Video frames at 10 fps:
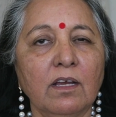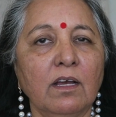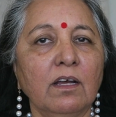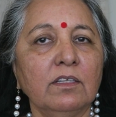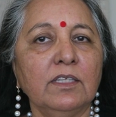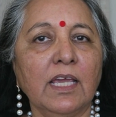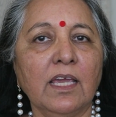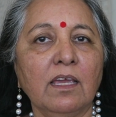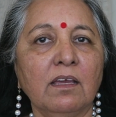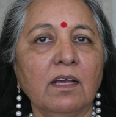
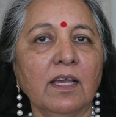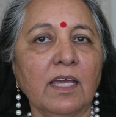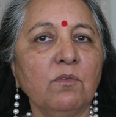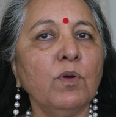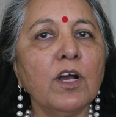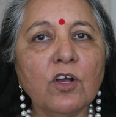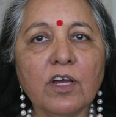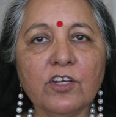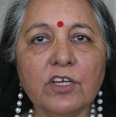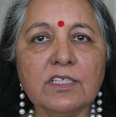They can work
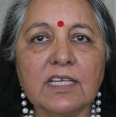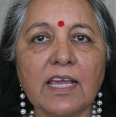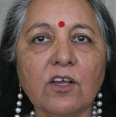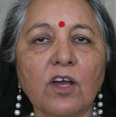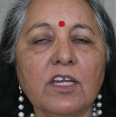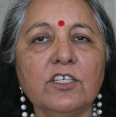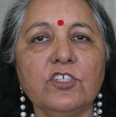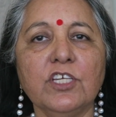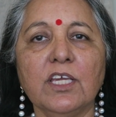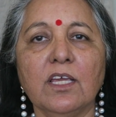on your
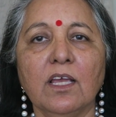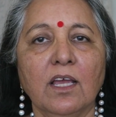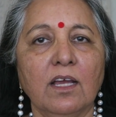psychology.